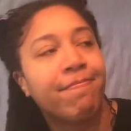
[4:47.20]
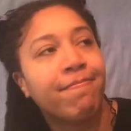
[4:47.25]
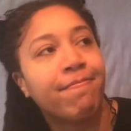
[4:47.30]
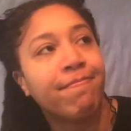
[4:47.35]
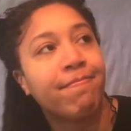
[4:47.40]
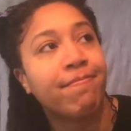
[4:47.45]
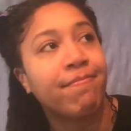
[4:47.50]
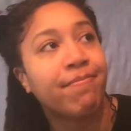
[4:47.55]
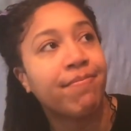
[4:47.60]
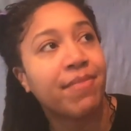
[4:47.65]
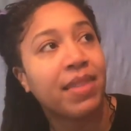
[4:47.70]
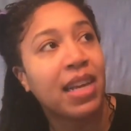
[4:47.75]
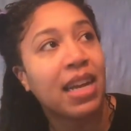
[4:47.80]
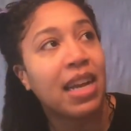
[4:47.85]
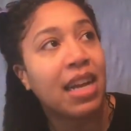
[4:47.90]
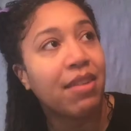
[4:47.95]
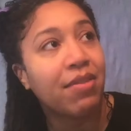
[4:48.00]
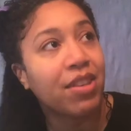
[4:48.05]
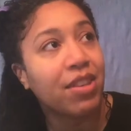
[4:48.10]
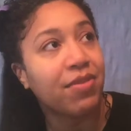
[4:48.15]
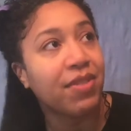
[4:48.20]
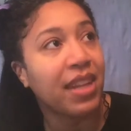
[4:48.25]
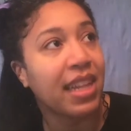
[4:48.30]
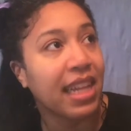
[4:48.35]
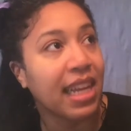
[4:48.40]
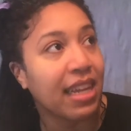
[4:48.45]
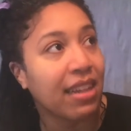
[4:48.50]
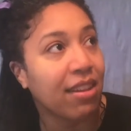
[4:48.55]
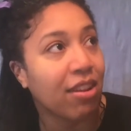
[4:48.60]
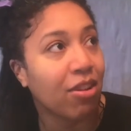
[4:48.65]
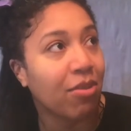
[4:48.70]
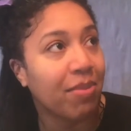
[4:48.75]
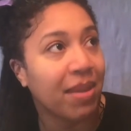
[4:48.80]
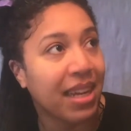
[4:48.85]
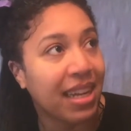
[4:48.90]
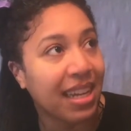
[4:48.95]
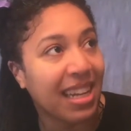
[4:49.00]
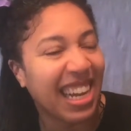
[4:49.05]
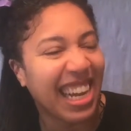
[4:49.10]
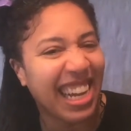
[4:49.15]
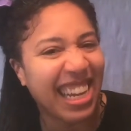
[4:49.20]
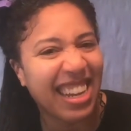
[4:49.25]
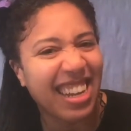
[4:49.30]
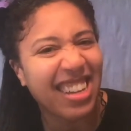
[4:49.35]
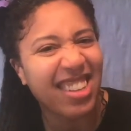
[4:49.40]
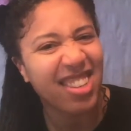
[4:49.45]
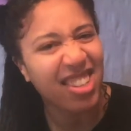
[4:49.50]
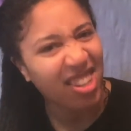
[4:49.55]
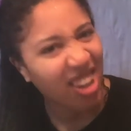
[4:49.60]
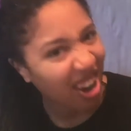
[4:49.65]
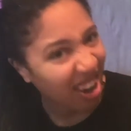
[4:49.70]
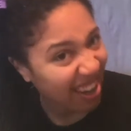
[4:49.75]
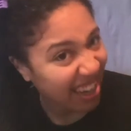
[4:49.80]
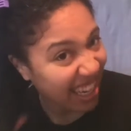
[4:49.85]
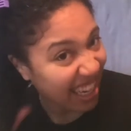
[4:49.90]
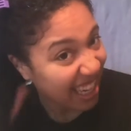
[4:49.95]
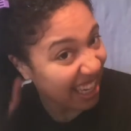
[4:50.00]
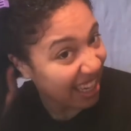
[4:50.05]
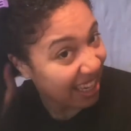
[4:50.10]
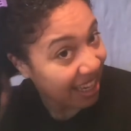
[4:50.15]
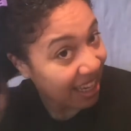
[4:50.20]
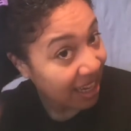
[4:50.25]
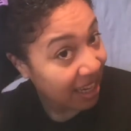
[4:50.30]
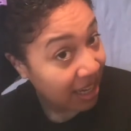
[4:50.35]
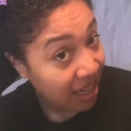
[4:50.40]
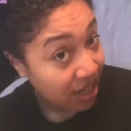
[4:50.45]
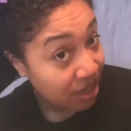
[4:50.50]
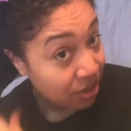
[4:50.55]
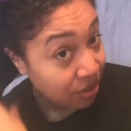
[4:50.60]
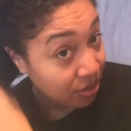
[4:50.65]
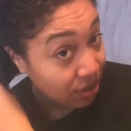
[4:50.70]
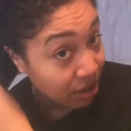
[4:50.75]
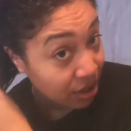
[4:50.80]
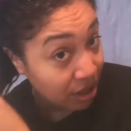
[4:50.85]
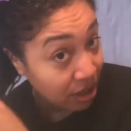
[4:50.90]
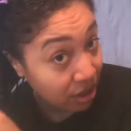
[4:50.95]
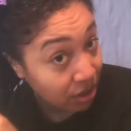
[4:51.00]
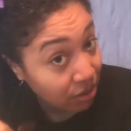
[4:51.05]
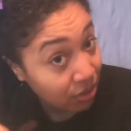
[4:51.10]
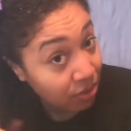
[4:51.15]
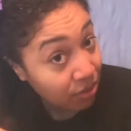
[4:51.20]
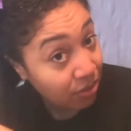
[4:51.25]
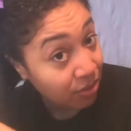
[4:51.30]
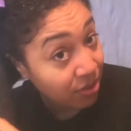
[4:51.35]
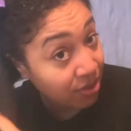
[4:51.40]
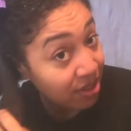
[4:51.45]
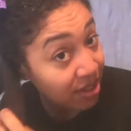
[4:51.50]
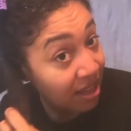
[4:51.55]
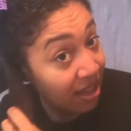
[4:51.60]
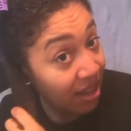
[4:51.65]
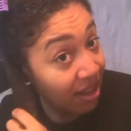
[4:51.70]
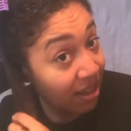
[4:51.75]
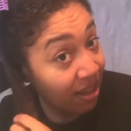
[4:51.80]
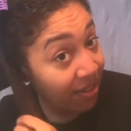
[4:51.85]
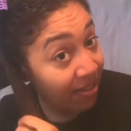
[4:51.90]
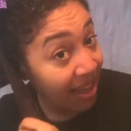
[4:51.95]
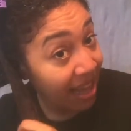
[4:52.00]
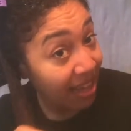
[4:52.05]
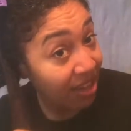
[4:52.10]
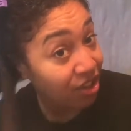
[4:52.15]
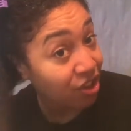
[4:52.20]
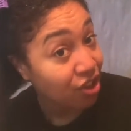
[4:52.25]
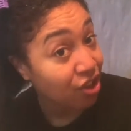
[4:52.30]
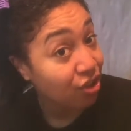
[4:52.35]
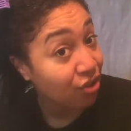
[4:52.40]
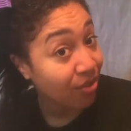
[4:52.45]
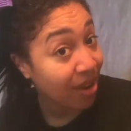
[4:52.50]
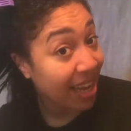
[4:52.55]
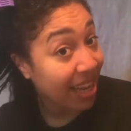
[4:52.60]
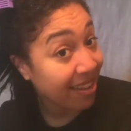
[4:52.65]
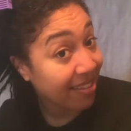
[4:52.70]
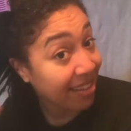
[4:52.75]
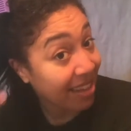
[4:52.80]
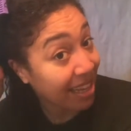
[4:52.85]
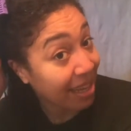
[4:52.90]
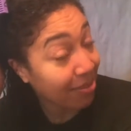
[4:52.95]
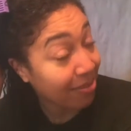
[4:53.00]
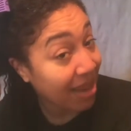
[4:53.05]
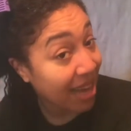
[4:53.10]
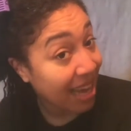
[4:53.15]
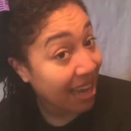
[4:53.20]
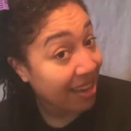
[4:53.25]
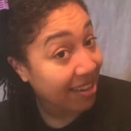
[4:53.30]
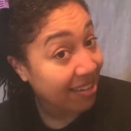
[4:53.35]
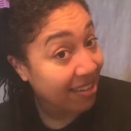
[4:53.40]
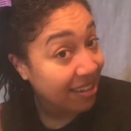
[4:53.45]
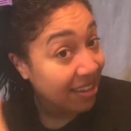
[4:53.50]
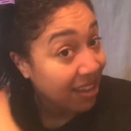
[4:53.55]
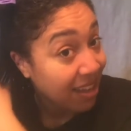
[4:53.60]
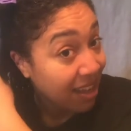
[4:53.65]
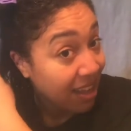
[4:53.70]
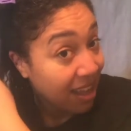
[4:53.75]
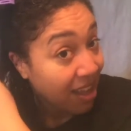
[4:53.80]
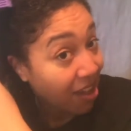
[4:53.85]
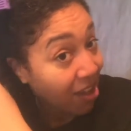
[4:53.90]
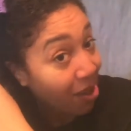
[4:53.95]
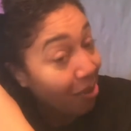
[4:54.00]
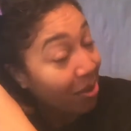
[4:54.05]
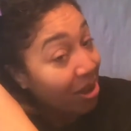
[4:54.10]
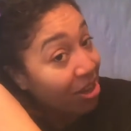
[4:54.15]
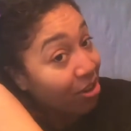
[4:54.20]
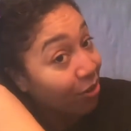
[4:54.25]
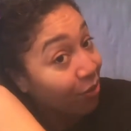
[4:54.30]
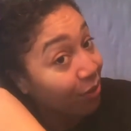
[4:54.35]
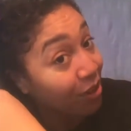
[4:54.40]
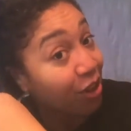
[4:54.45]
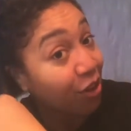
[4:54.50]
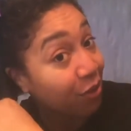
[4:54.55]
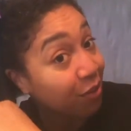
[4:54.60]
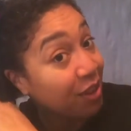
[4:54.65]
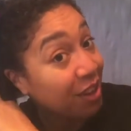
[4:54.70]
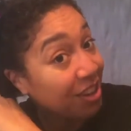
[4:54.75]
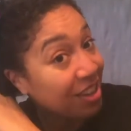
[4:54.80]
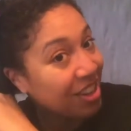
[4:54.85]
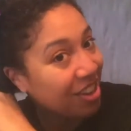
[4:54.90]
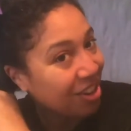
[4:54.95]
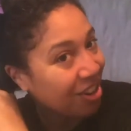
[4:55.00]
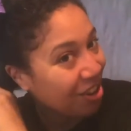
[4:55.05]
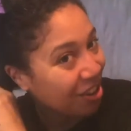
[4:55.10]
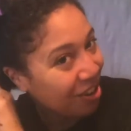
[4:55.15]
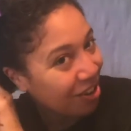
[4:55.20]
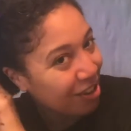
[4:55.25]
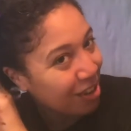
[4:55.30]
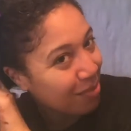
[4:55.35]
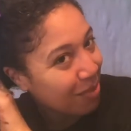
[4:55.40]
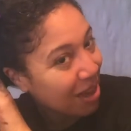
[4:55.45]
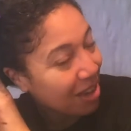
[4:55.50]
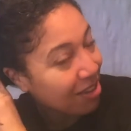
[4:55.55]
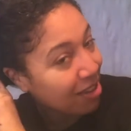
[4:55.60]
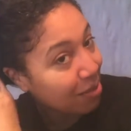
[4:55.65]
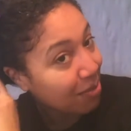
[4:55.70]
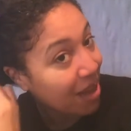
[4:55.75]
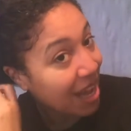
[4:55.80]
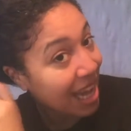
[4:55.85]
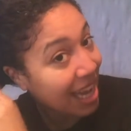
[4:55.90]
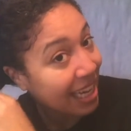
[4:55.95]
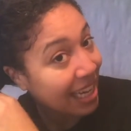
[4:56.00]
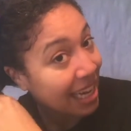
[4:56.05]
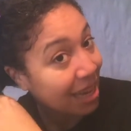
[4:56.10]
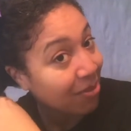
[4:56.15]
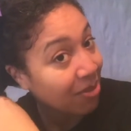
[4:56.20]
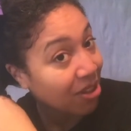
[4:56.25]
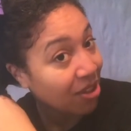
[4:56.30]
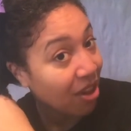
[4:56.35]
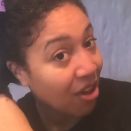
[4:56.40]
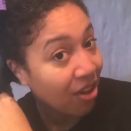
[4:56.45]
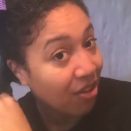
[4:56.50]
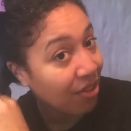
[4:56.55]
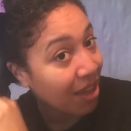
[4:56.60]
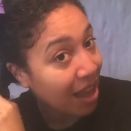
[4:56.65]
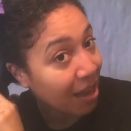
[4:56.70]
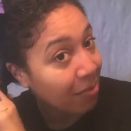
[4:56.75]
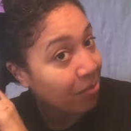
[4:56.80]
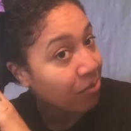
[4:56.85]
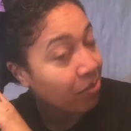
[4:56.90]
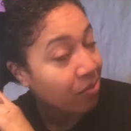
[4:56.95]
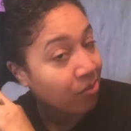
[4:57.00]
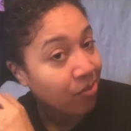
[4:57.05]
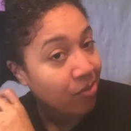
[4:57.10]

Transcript: if it's feeling a little bit like soggy, you could use that strengthening mask. And you'll feel your curls bounce back. And with all of them,